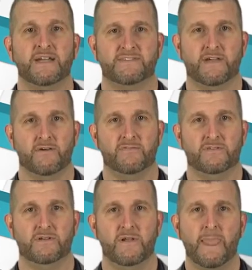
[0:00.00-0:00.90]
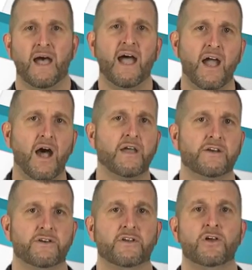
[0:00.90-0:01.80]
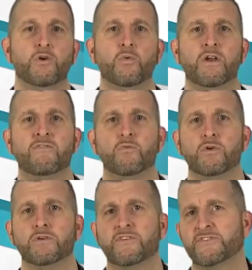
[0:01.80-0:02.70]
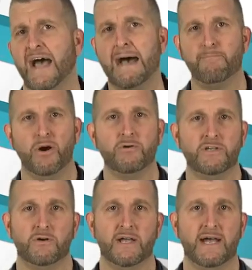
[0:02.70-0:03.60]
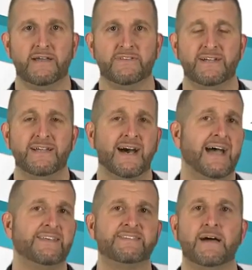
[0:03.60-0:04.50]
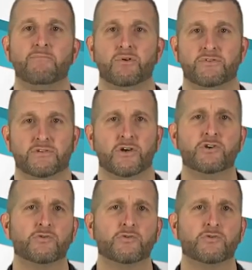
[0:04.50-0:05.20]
myself. I hired one of the world's top PODIO guys. I assembled a